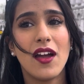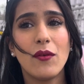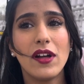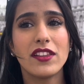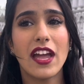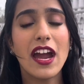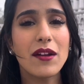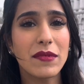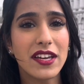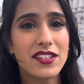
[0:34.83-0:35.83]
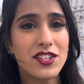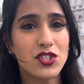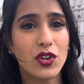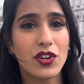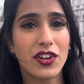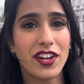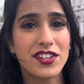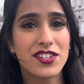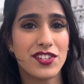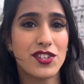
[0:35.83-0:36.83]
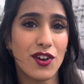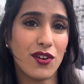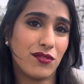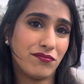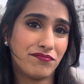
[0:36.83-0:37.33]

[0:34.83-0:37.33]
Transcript: Well, the army is controlling it, so,